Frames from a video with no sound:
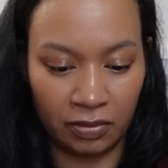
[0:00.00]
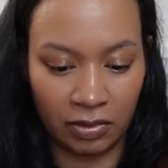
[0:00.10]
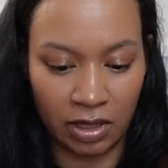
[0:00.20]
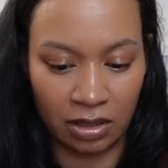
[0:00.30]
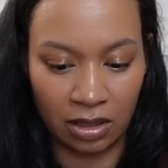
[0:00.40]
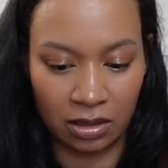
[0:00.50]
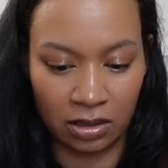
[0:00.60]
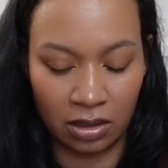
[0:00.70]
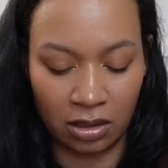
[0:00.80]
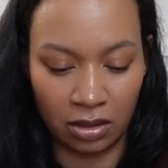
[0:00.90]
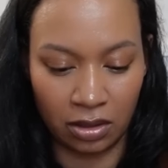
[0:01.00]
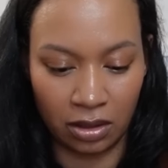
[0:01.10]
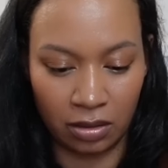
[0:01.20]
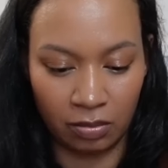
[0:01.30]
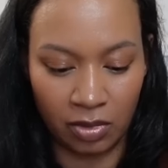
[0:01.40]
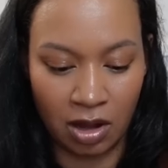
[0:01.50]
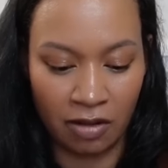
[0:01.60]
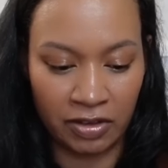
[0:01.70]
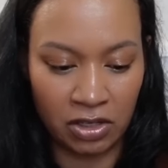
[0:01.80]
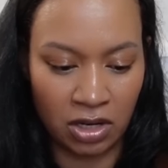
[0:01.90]
I think it's called
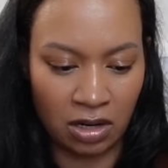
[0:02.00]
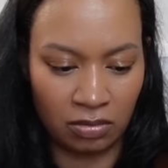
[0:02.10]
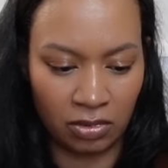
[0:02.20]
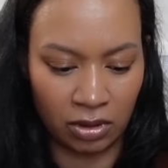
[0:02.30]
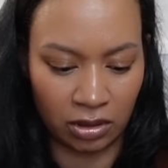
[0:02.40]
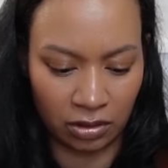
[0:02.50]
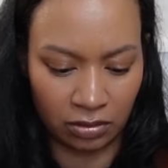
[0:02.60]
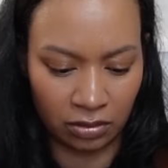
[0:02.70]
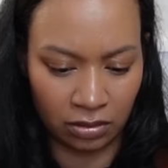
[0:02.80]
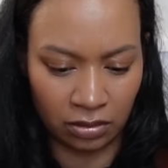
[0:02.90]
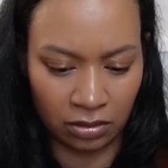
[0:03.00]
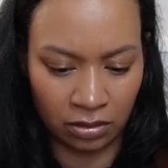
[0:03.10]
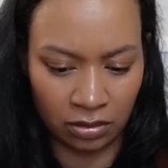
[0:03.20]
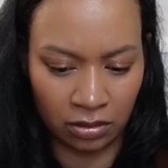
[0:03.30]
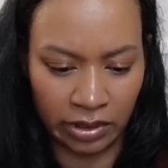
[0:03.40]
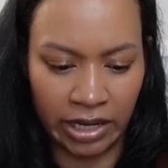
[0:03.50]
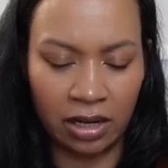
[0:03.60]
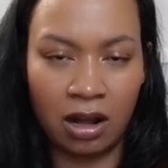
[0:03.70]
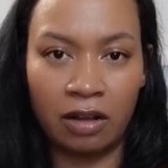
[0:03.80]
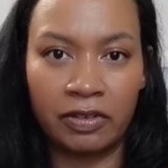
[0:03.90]
Coffee Shop, or yeah, the
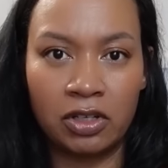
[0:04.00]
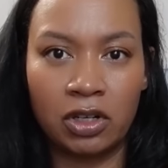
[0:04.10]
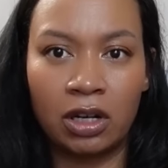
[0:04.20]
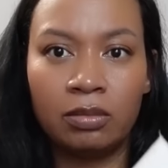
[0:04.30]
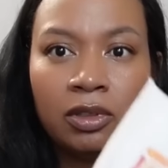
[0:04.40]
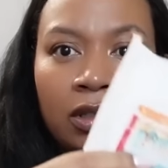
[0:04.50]
Coffee Shop.